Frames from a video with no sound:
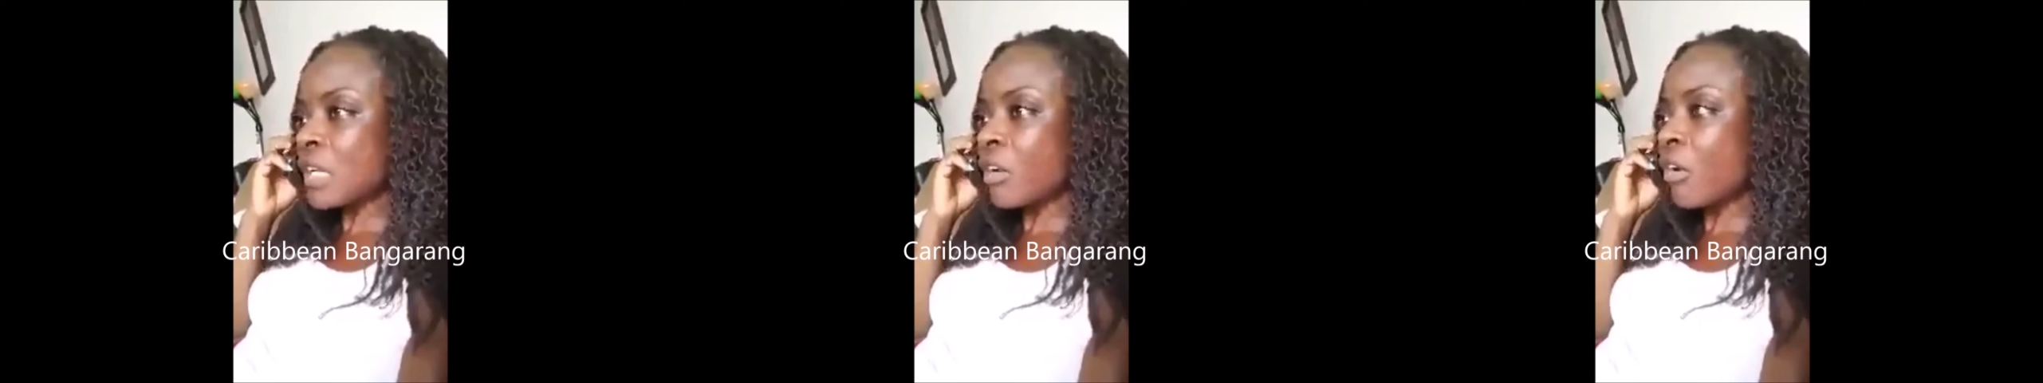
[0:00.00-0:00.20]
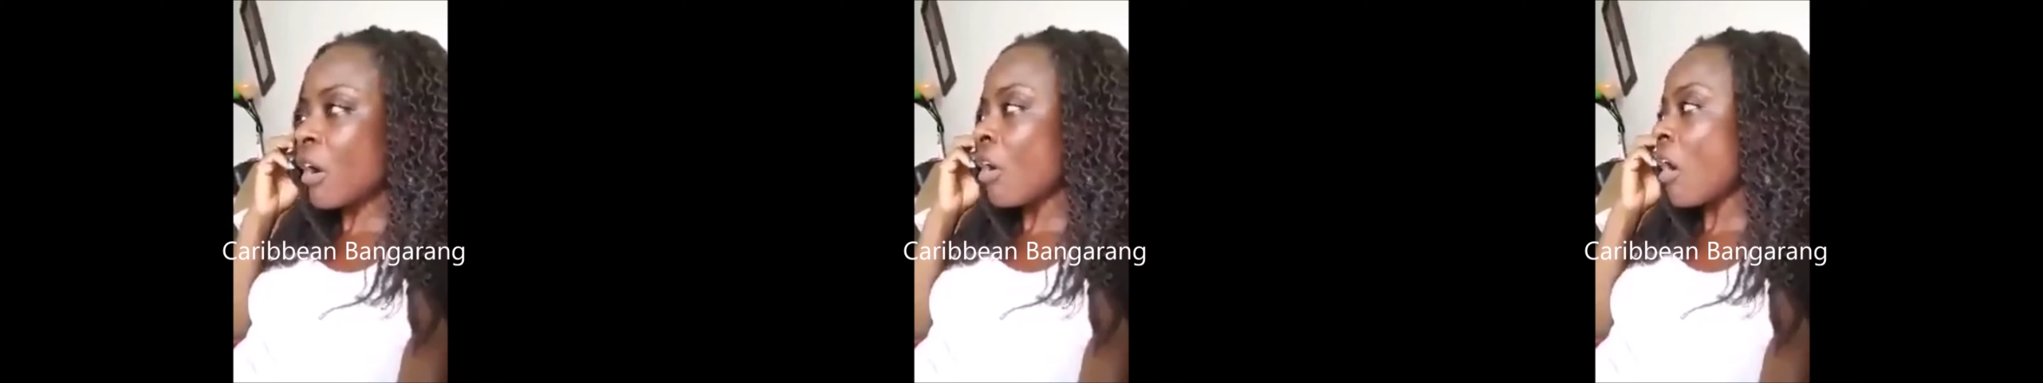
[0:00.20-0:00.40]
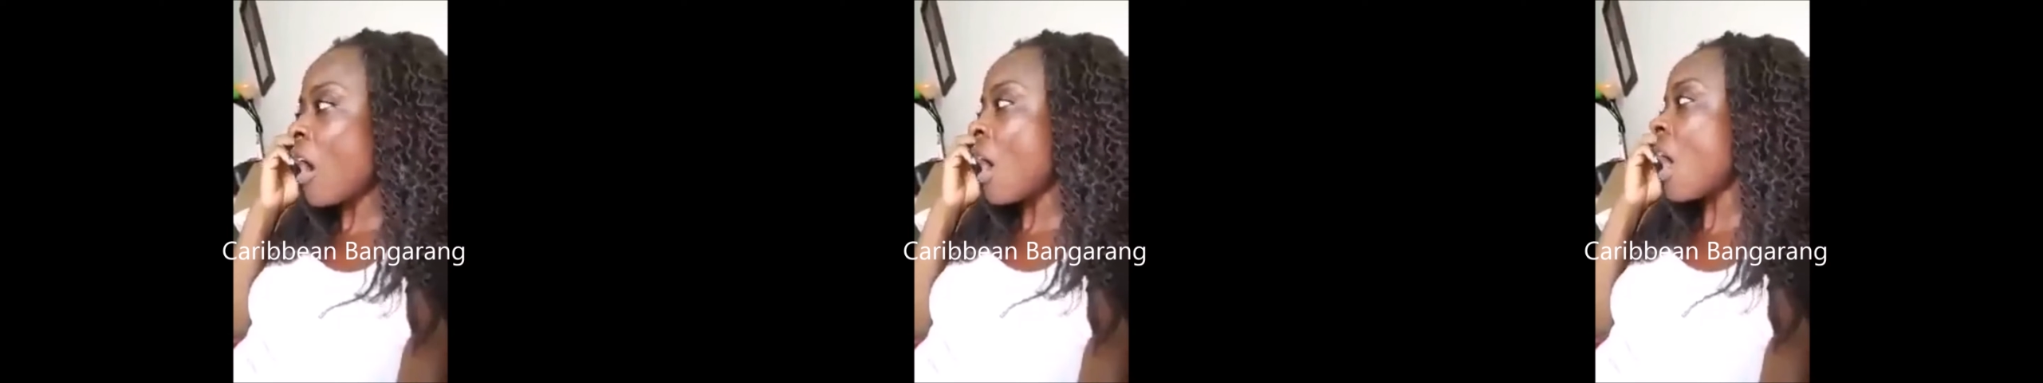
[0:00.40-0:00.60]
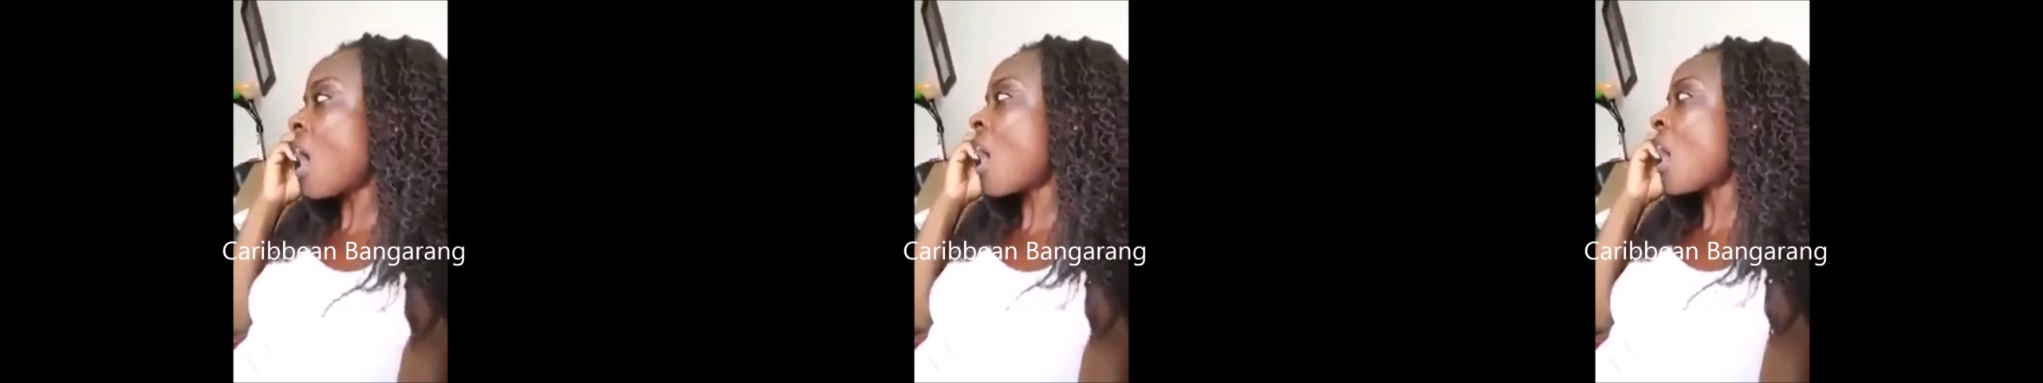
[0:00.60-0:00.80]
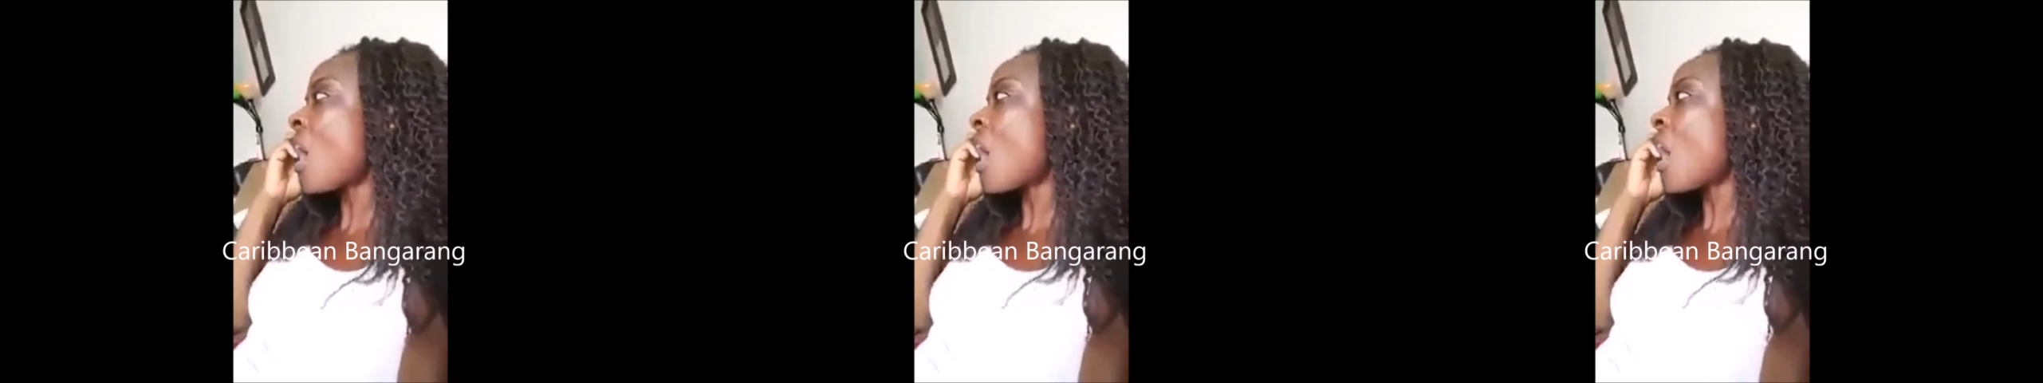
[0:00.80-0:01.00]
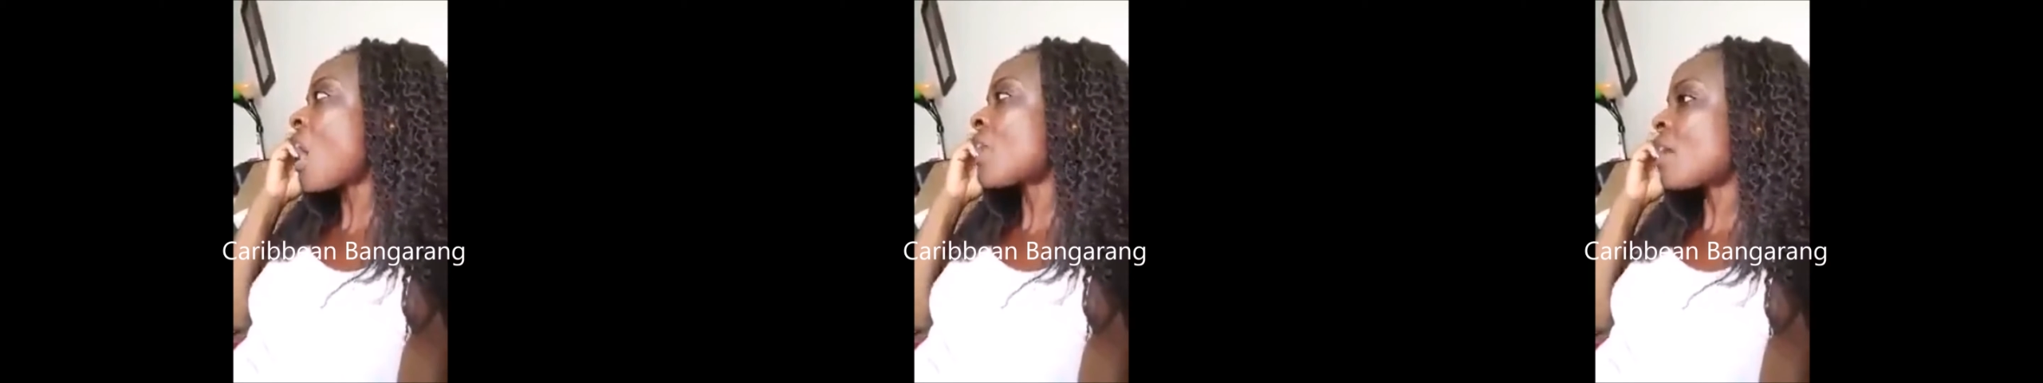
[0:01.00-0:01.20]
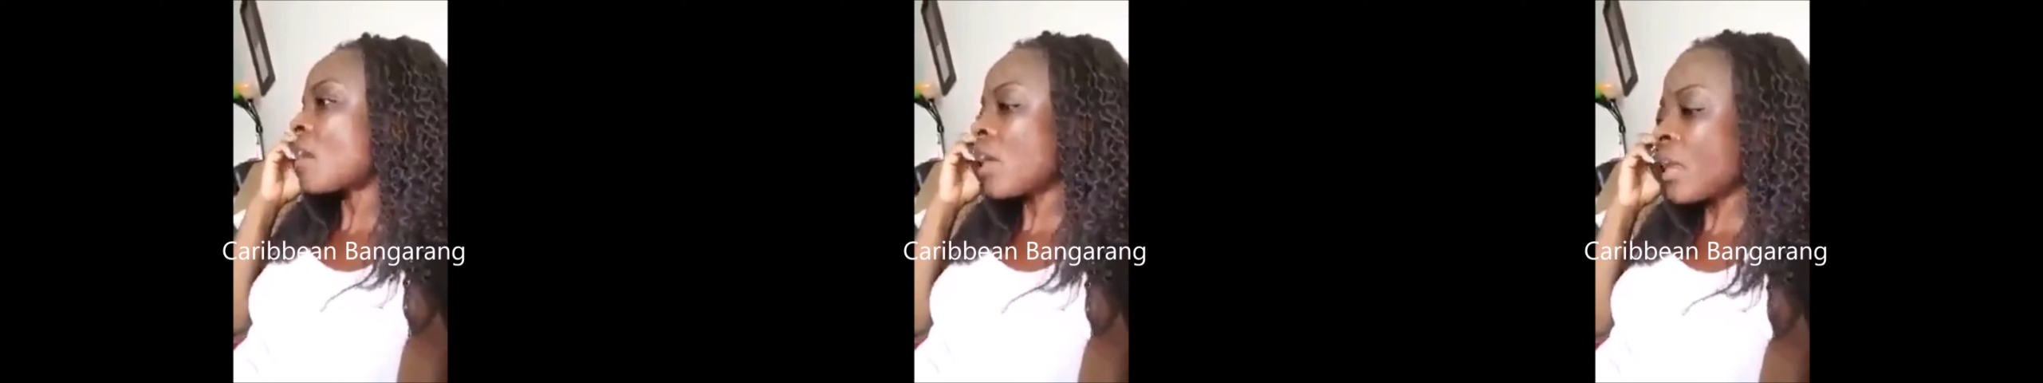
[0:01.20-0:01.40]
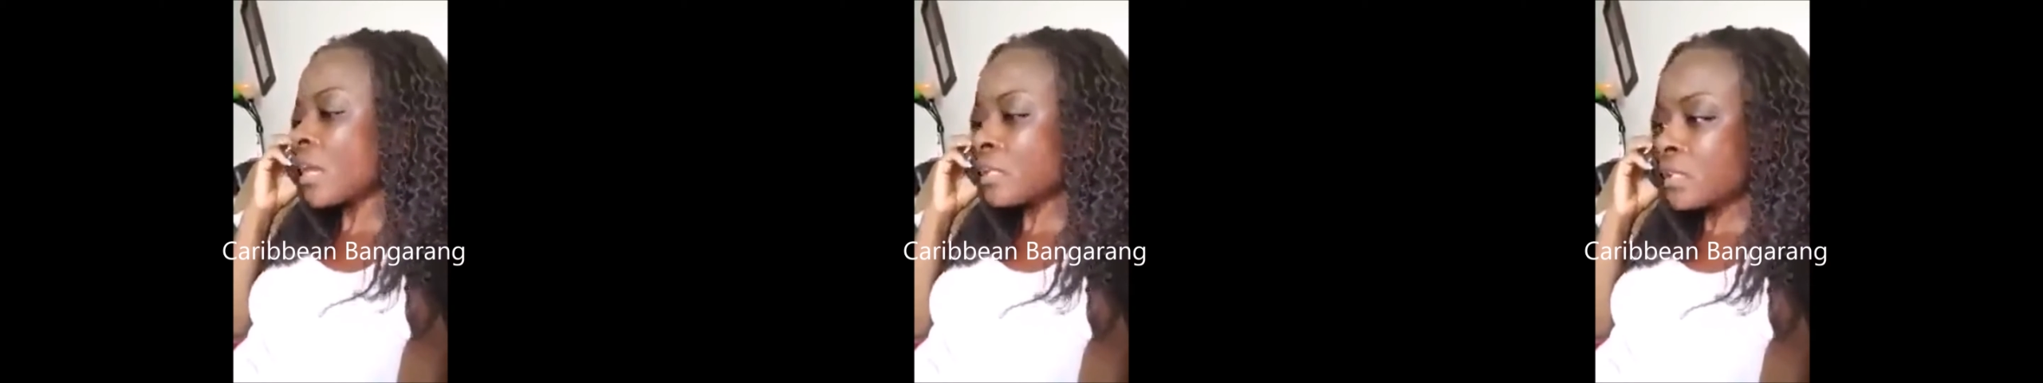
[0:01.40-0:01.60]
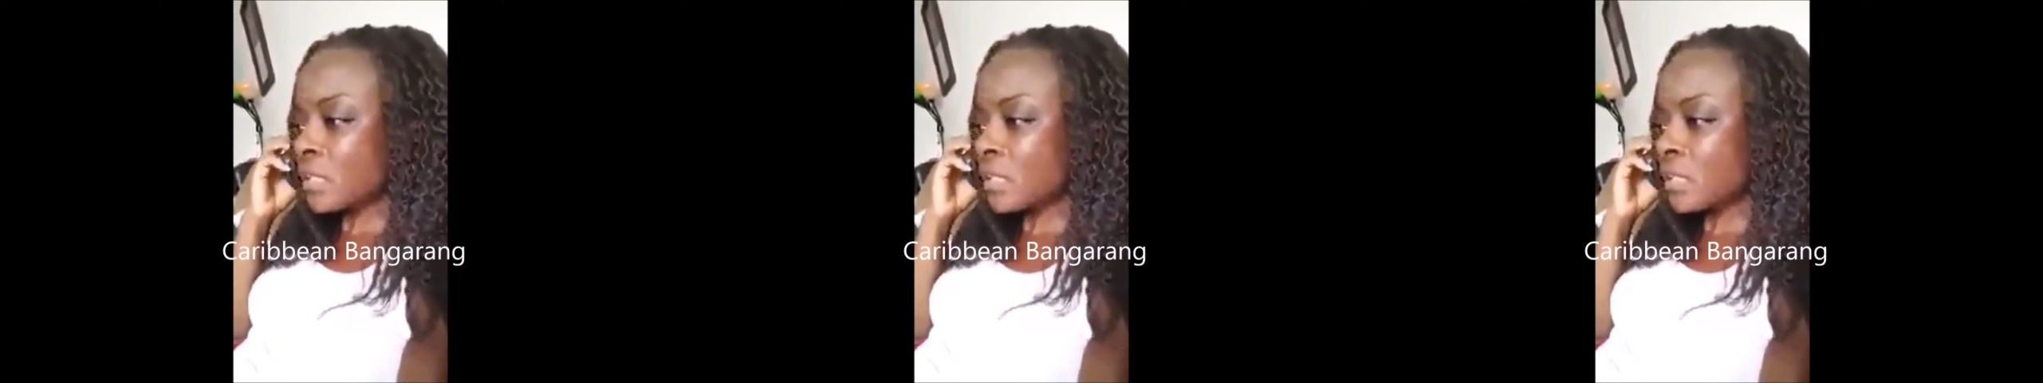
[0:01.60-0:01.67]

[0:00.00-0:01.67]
Secret and all the other